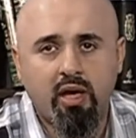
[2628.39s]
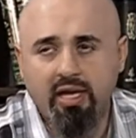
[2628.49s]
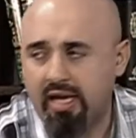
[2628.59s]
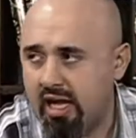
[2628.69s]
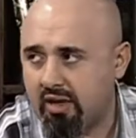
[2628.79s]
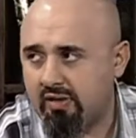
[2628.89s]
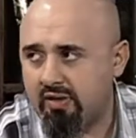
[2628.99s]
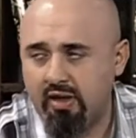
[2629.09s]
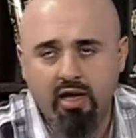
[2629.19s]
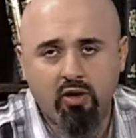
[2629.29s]
I can
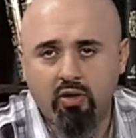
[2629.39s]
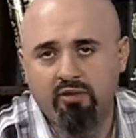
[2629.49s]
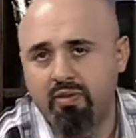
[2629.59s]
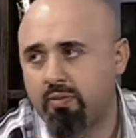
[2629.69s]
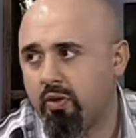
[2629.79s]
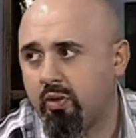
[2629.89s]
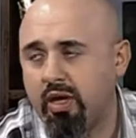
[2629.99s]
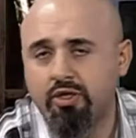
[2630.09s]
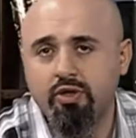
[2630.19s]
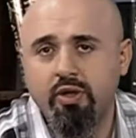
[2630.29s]
honestly say I don't love people the
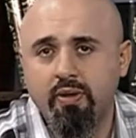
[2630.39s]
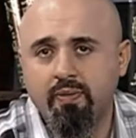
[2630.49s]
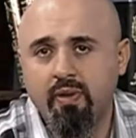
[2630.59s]
way I should.